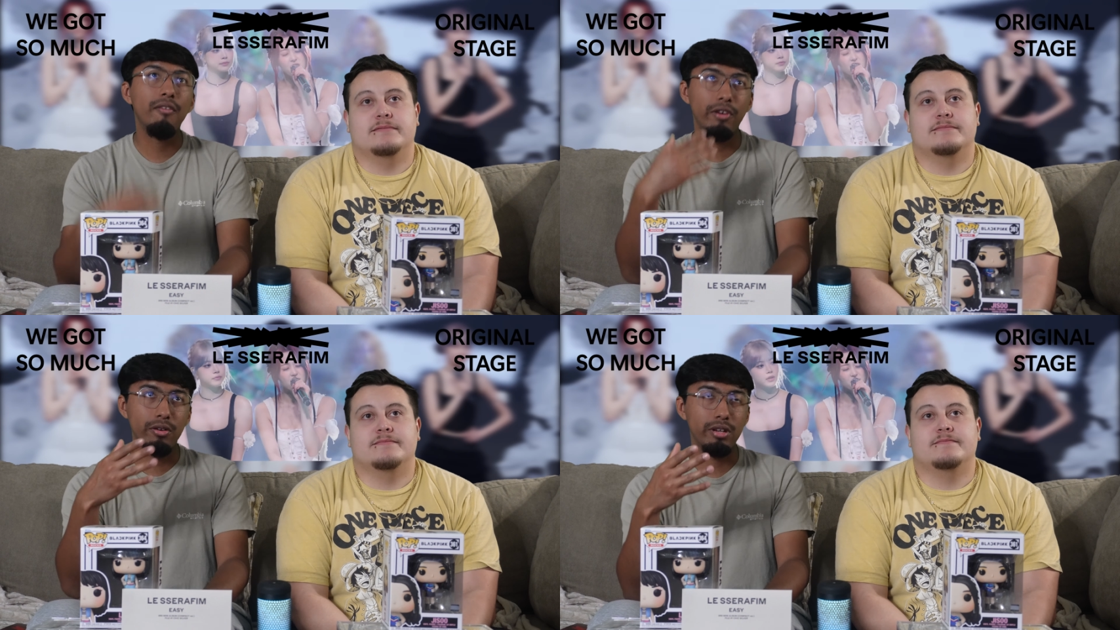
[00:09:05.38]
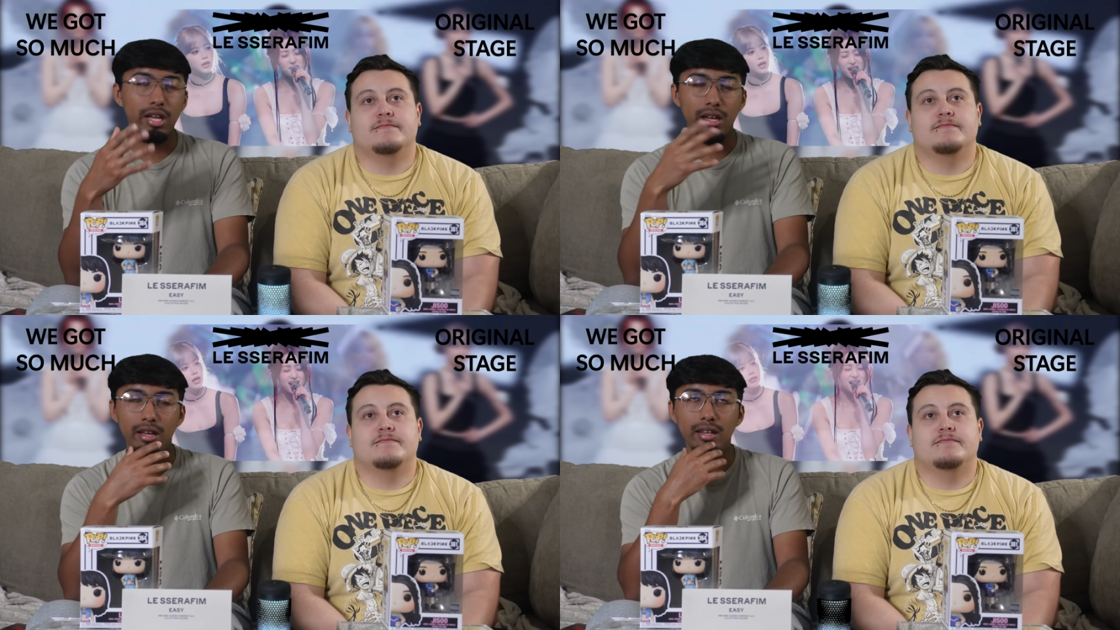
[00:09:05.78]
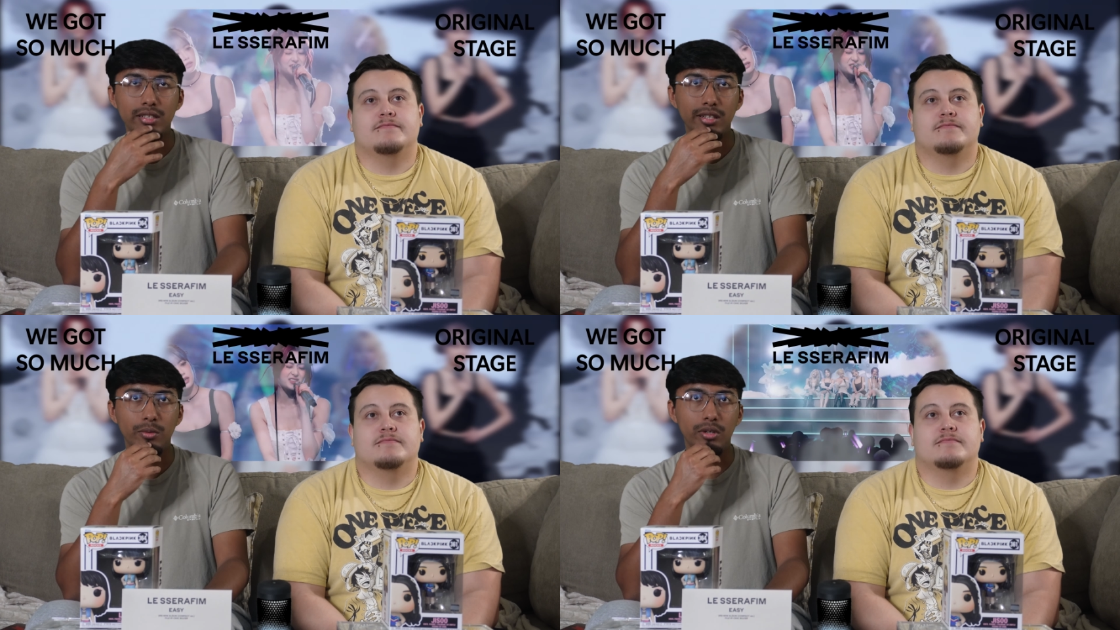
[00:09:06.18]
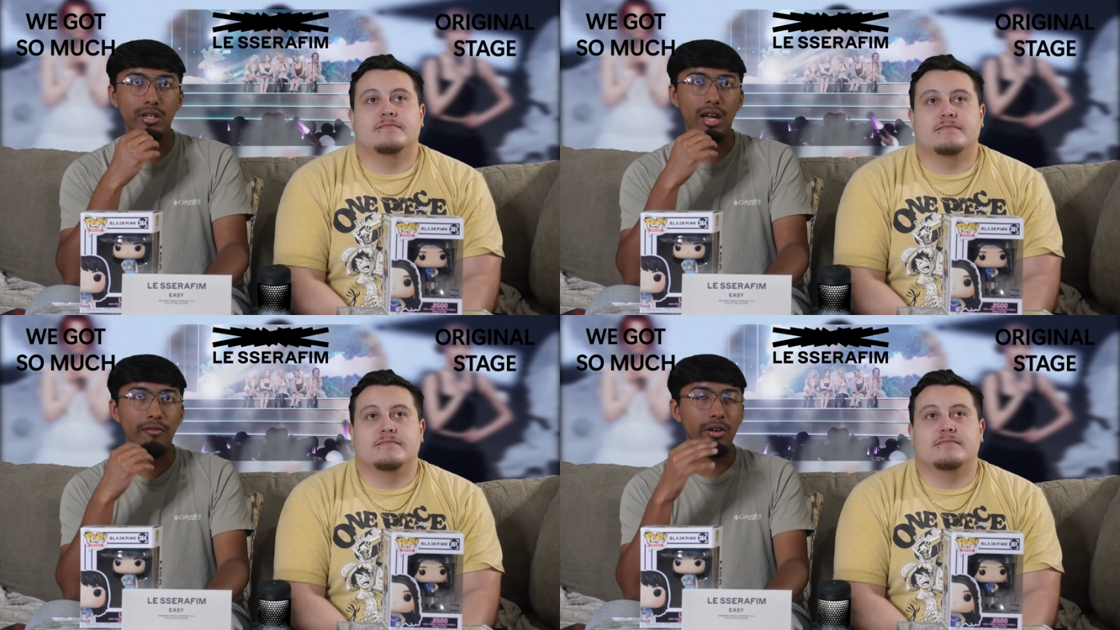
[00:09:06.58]
Speaker 1: I found it, yeah, and
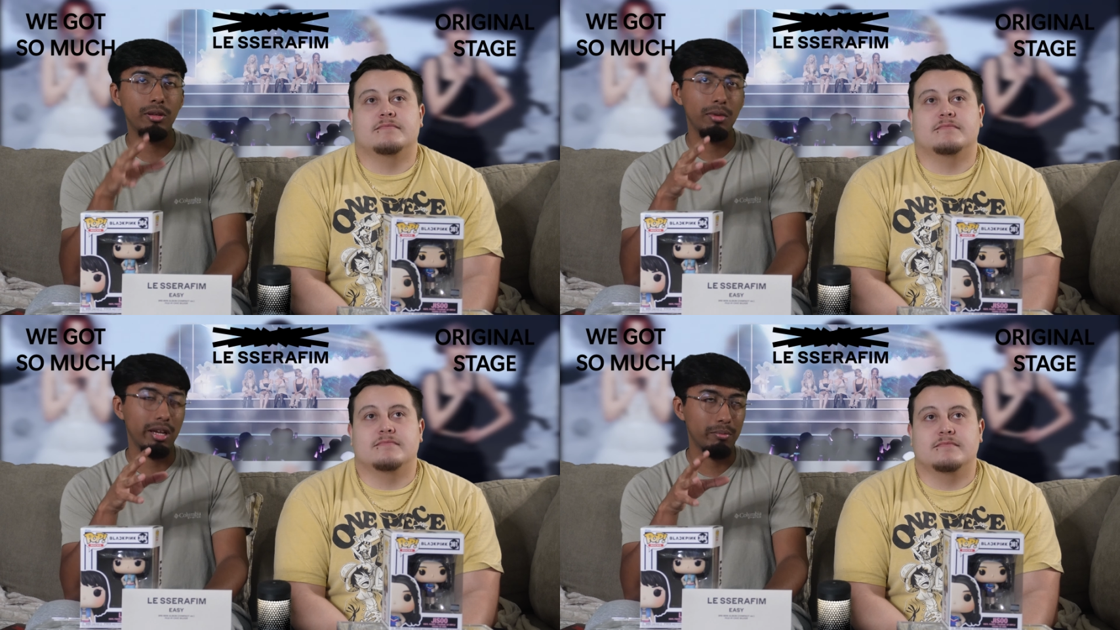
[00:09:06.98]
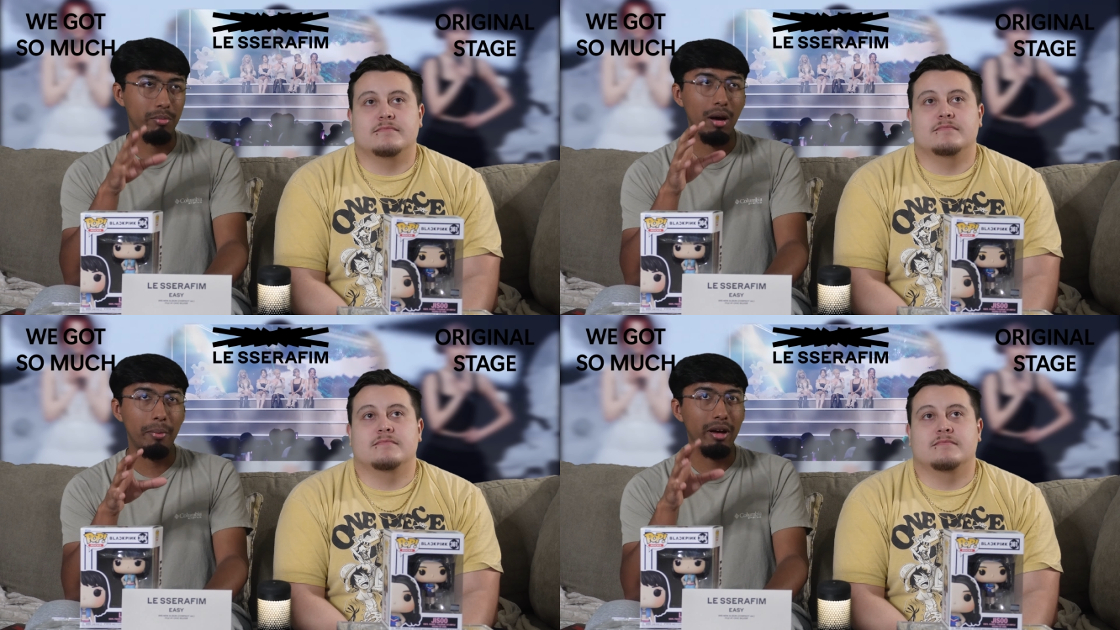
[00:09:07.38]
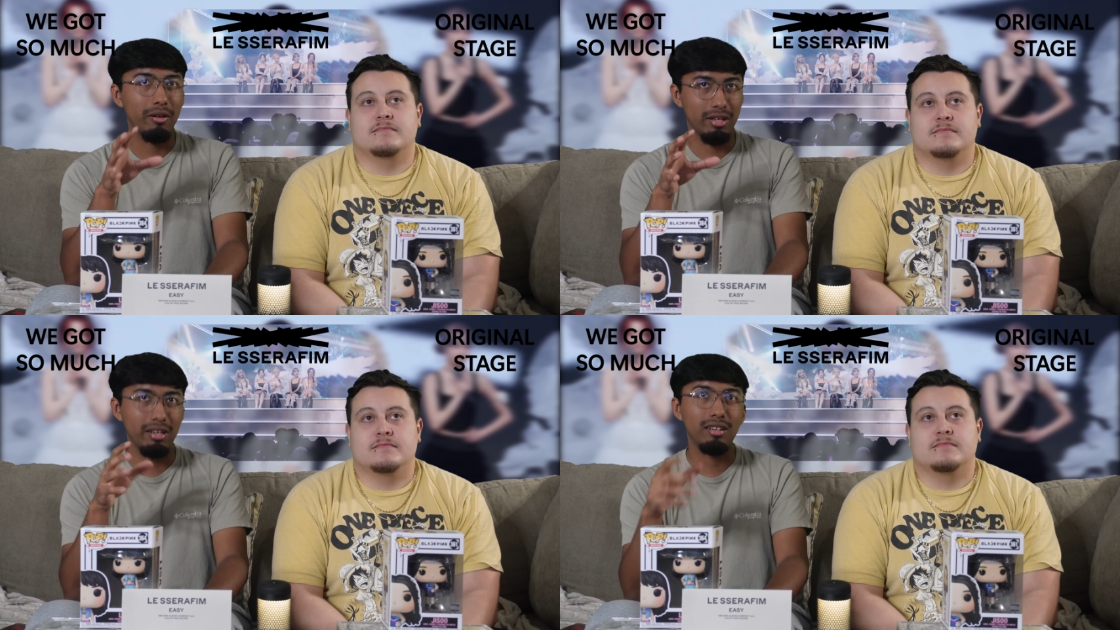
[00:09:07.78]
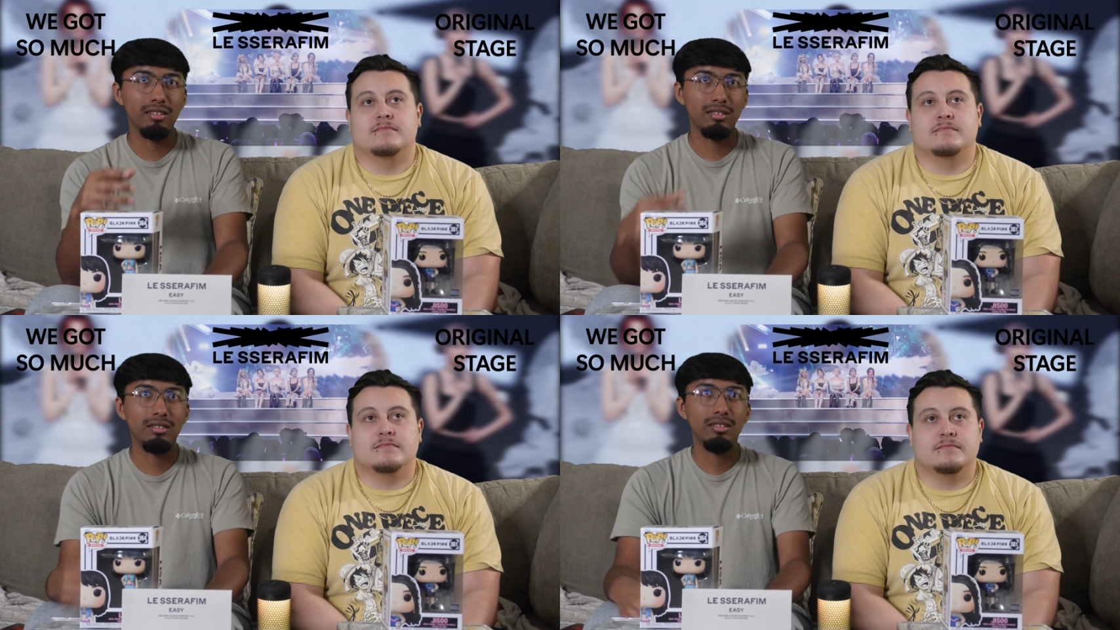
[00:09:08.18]
Chaewon. I found them like pop out like
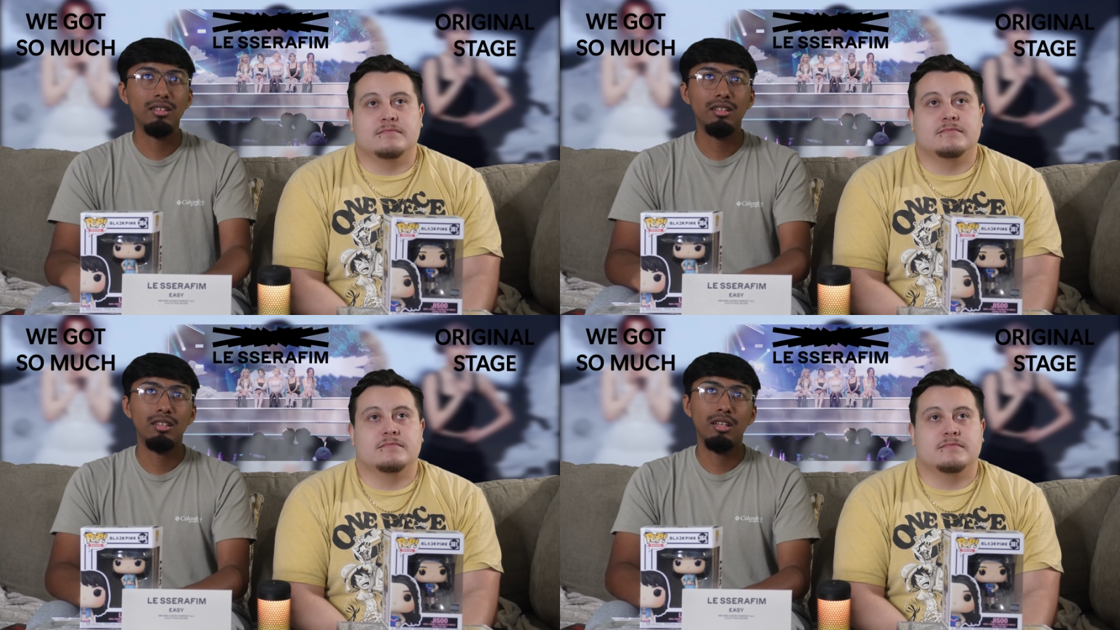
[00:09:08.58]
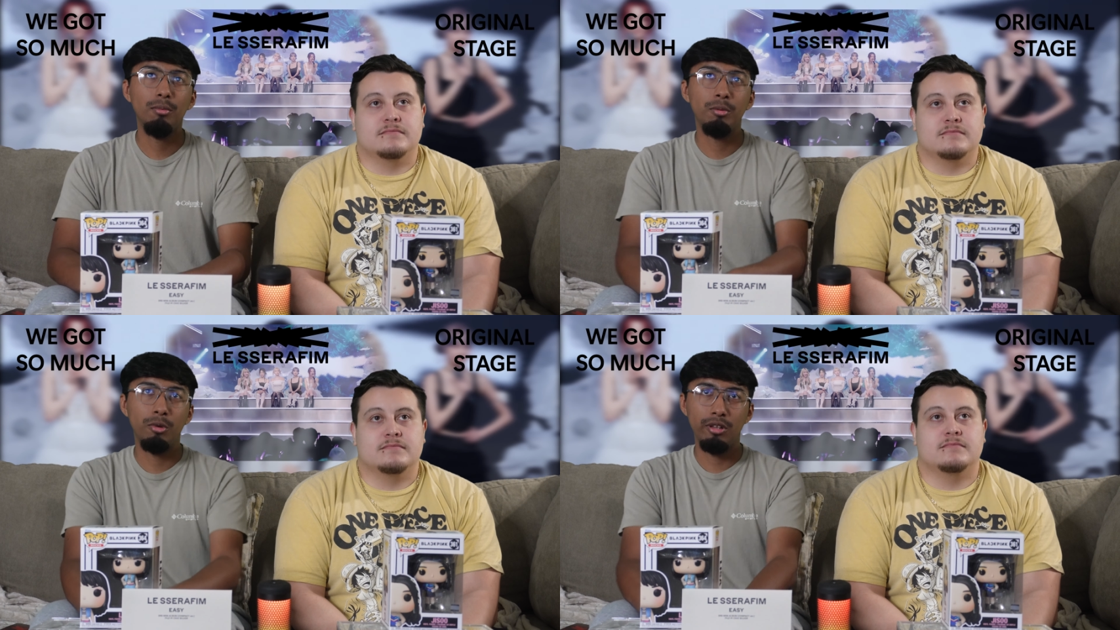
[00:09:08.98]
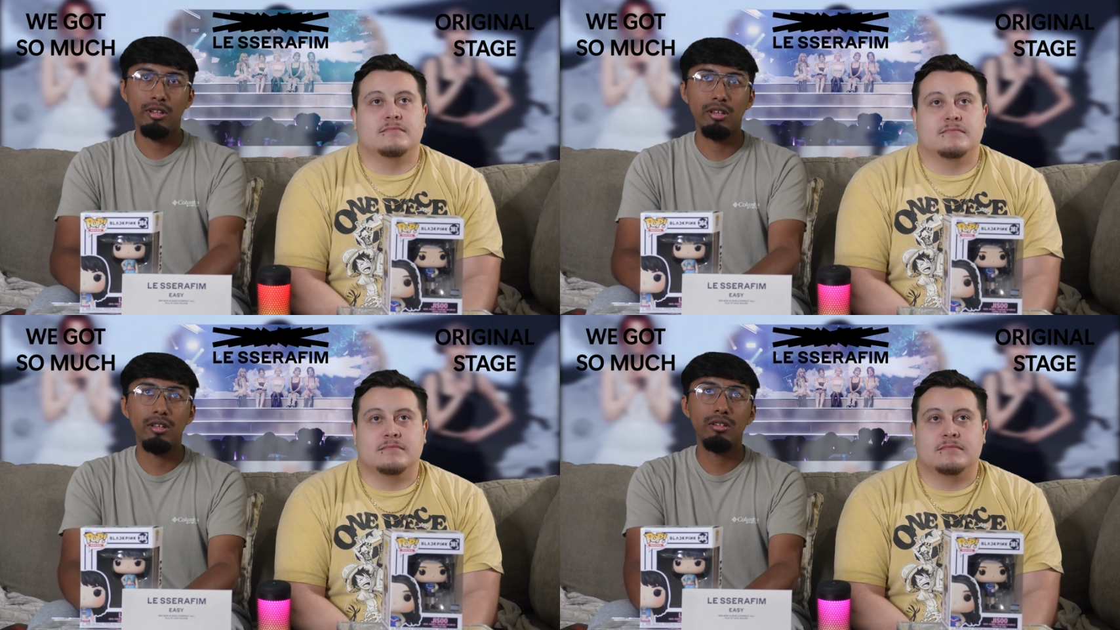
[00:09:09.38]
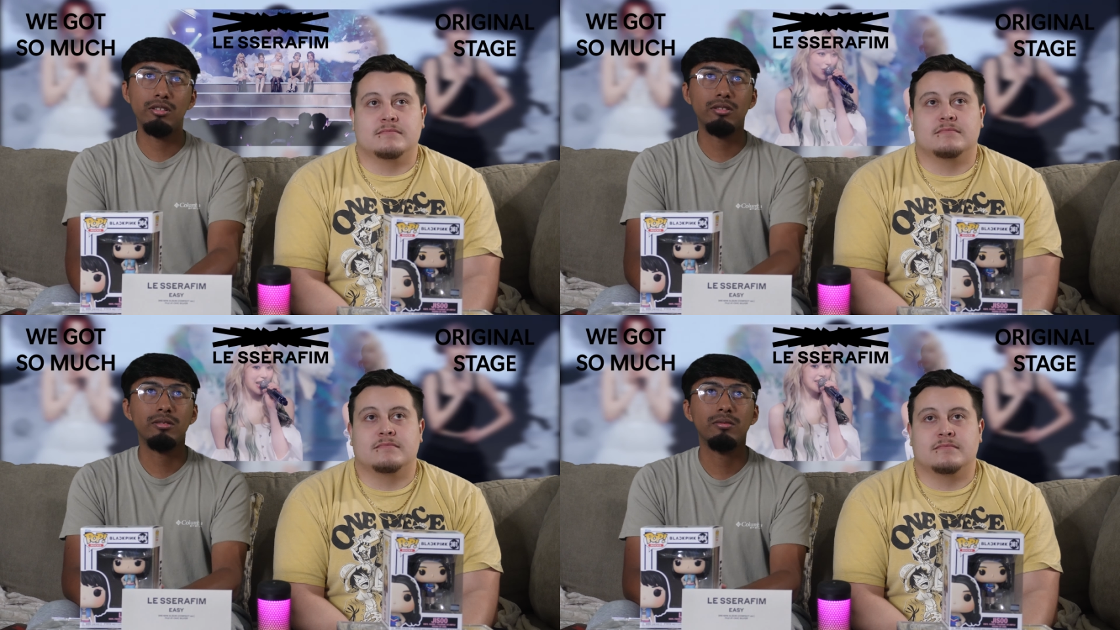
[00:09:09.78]
a little bit more than the others,